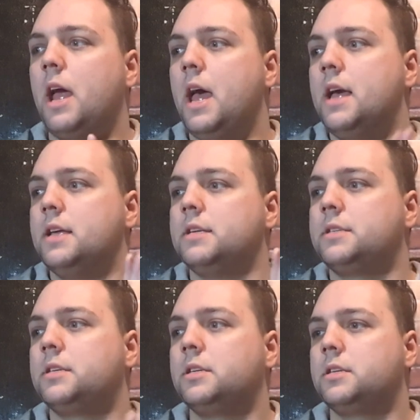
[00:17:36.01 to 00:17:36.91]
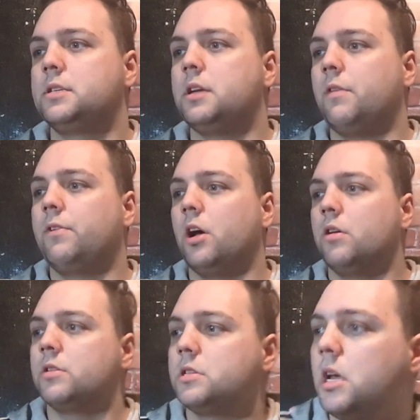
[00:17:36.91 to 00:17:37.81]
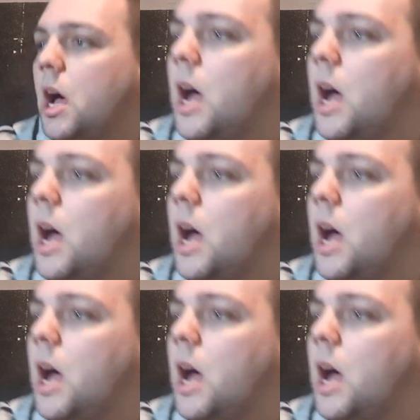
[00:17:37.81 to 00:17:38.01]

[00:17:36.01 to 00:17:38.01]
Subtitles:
as stuff goes?